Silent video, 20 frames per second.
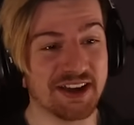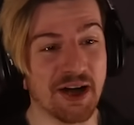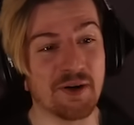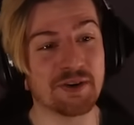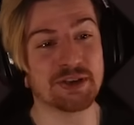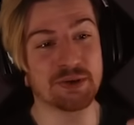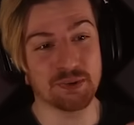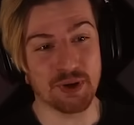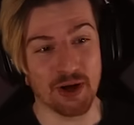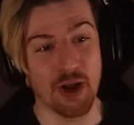Yo,
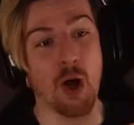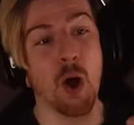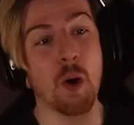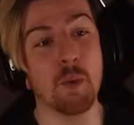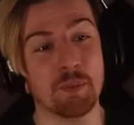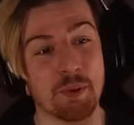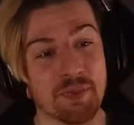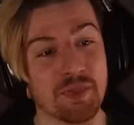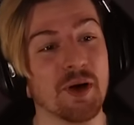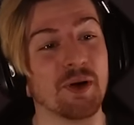you gotta
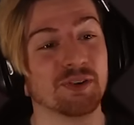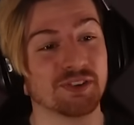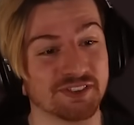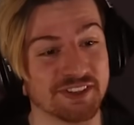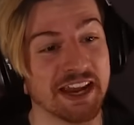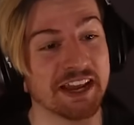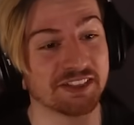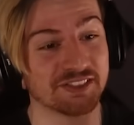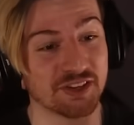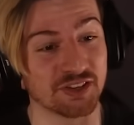open those
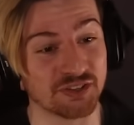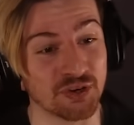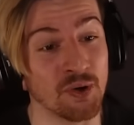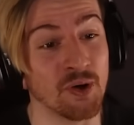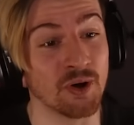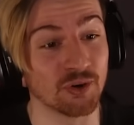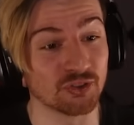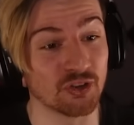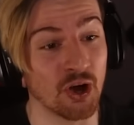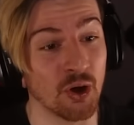teeth to
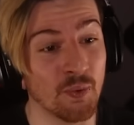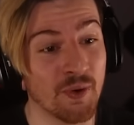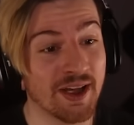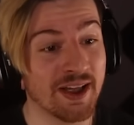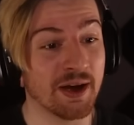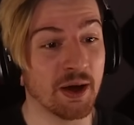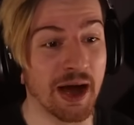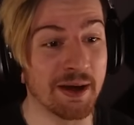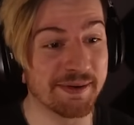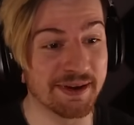talk, though.
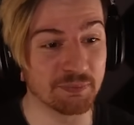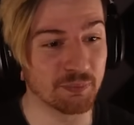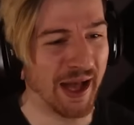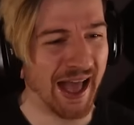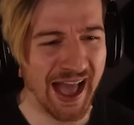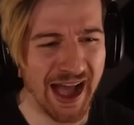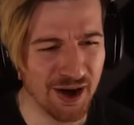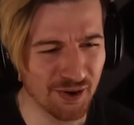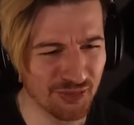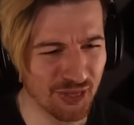I mean,
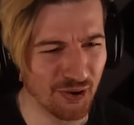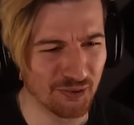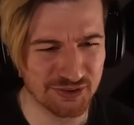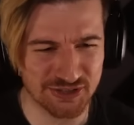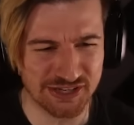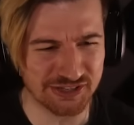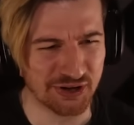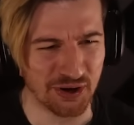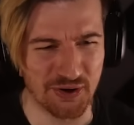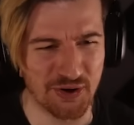how, though?
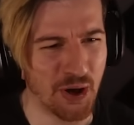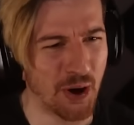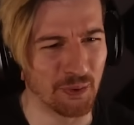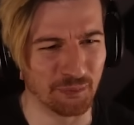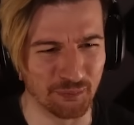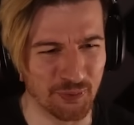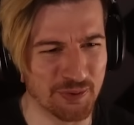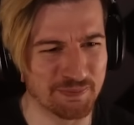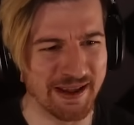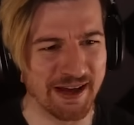She's got no
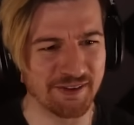room